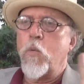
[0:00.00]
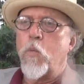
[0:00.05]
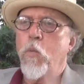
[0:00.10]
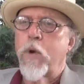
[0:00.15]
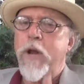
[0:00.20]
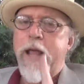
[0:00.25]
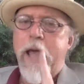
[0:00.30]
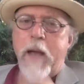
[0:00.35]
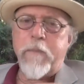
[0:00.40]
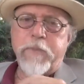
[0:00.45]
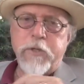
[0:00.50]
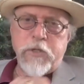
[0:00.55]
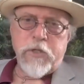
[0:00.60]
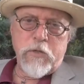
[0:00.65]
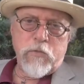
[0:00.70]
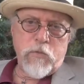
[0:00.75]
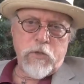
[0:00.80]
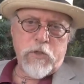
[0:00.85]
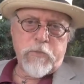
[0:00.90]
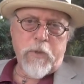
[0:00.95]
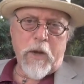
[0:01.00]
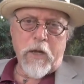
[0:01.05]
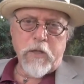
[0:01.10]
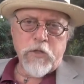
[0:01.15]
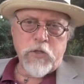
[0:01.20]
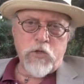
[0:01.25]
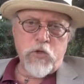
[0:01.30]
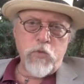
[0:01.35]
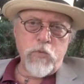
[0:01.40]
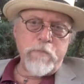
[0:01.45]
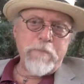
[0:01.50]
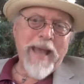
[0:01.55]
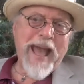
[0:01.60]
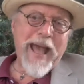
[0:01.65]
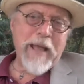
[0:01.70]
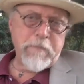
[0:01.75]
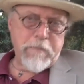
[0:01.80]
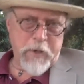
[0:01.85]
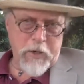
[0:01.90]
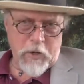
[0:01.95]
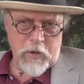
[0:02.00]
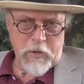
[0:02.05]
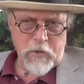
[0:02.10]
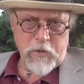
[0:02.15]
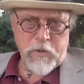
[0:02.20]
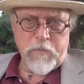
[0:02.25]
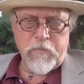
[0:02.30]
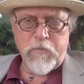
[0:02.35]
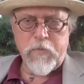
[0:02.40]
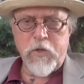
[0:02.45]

What happens in response to bad parent?